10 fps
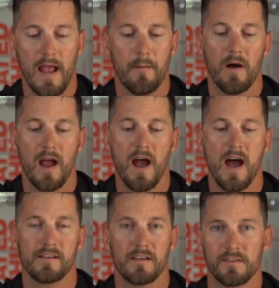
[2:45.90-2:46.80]
and my
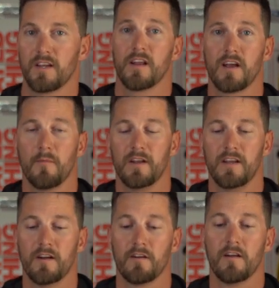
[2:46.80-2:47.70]
hot is gonna come in
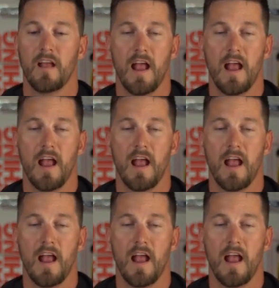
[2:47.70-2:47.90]
here.